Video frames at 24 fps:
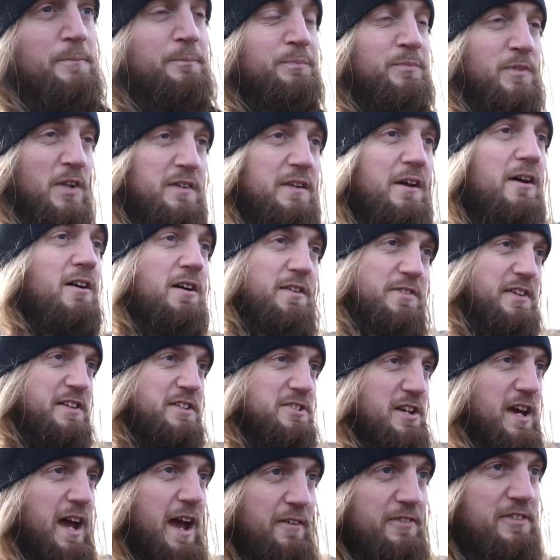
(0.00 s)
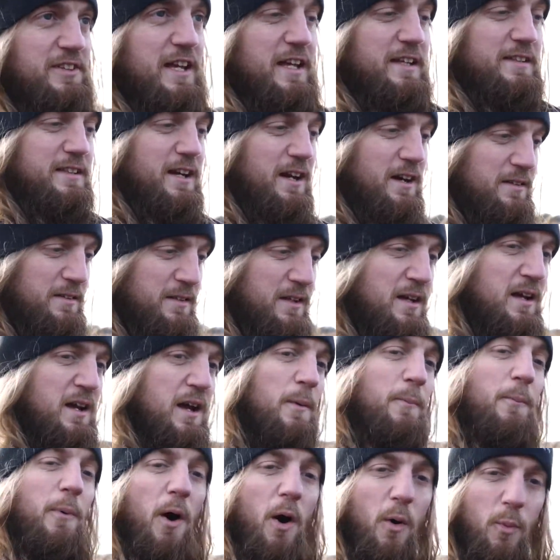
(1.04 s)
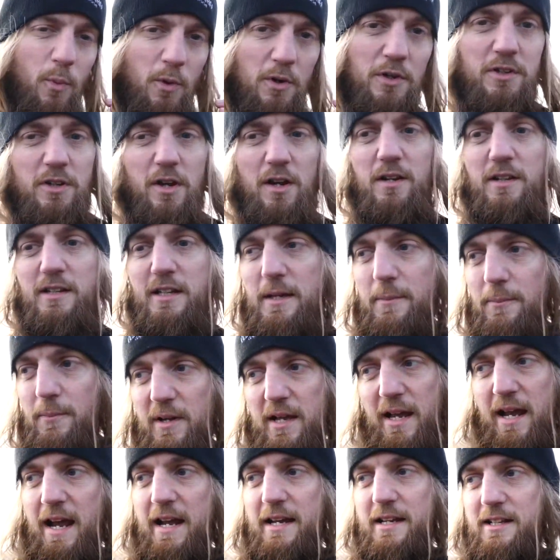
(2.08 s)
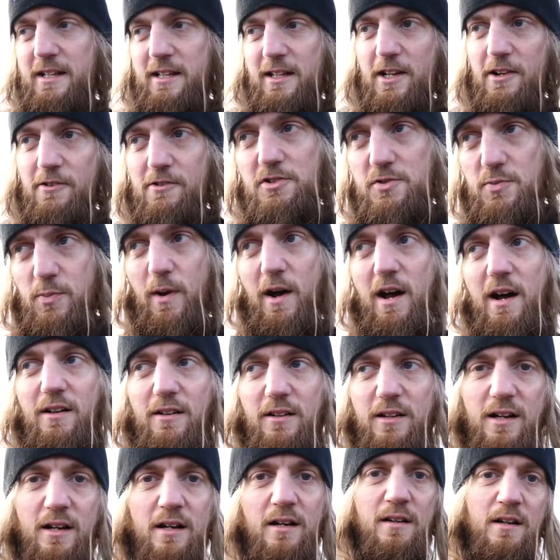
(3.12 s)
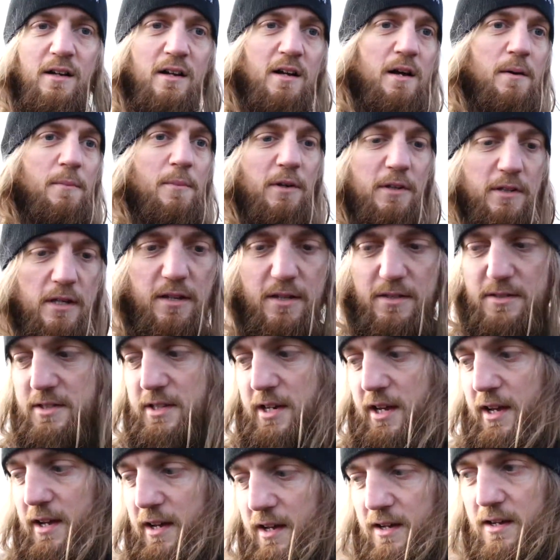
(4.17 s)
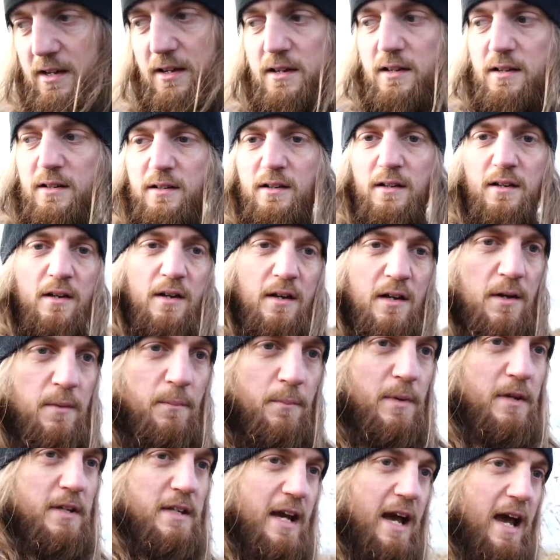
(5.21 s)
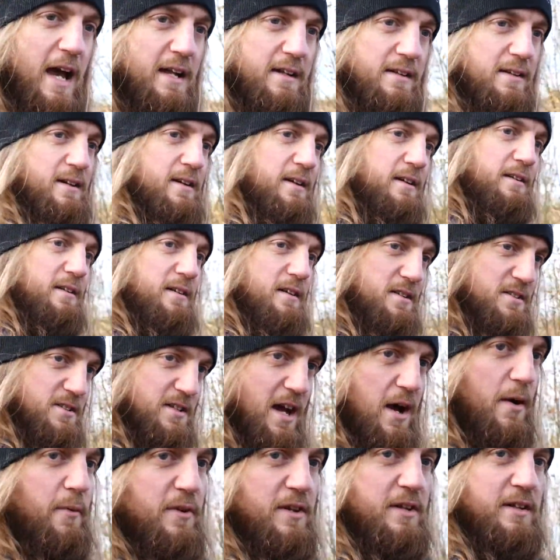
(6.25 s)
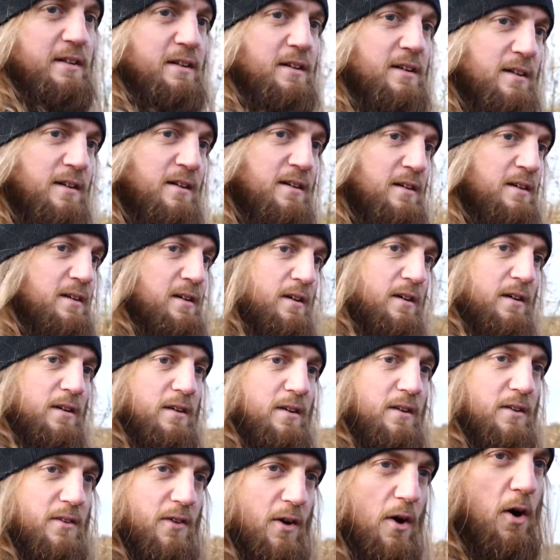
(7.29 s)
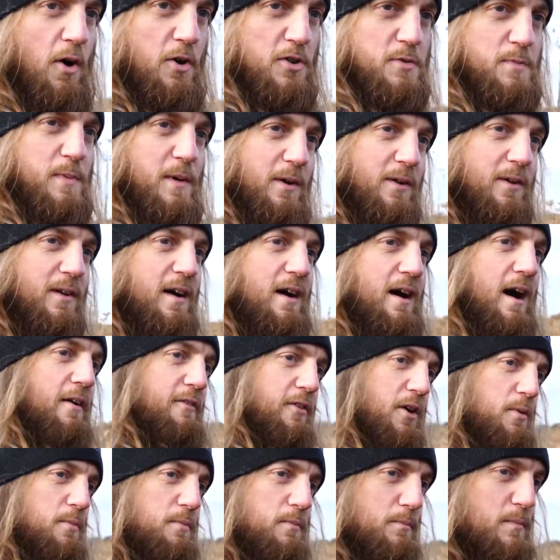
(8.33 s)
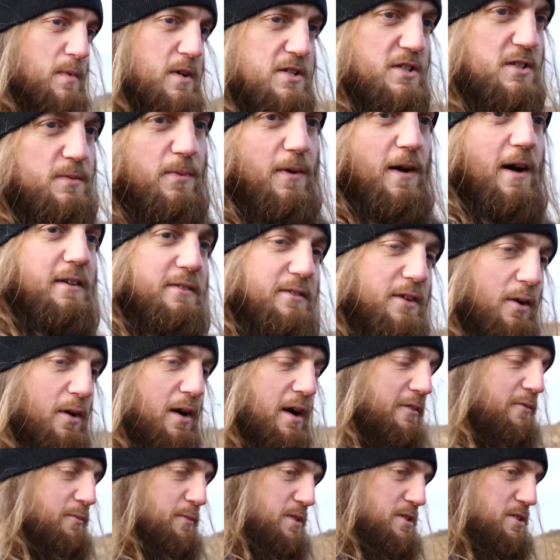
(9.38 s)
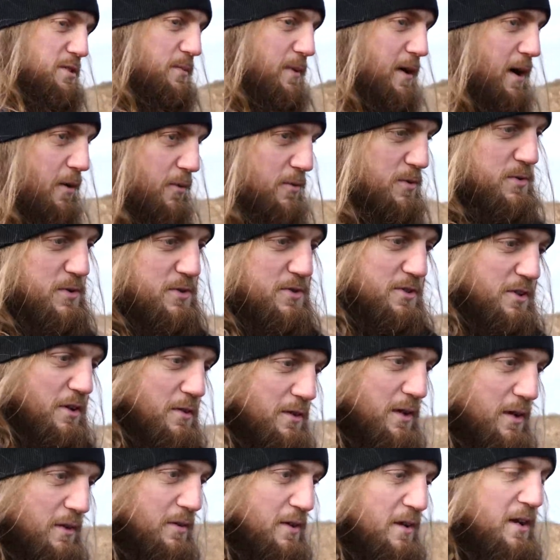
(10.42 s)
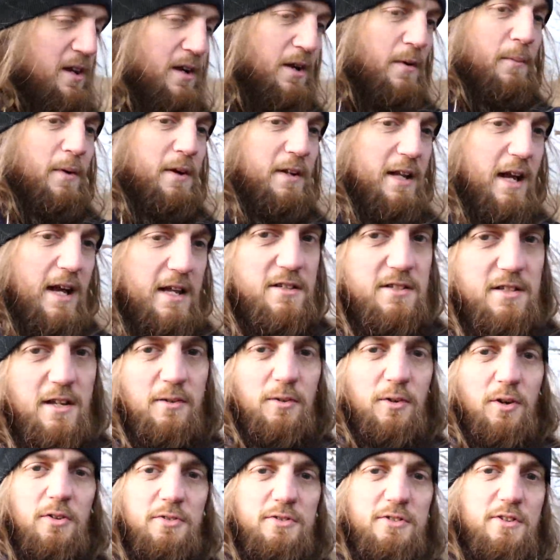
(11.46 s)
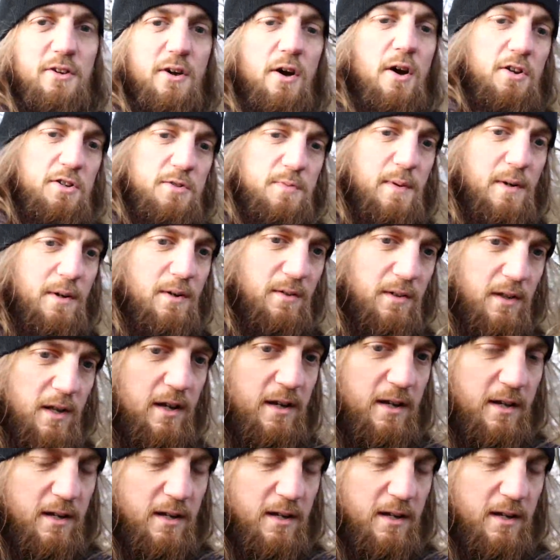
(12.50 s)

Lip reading: there are things I have to get done, but I want to kind of keep my head clear as well because my dad is now in the hospital. Have I missed the part? No, I haven't missed the part. I'm just going down. My dad's now gone to the hospital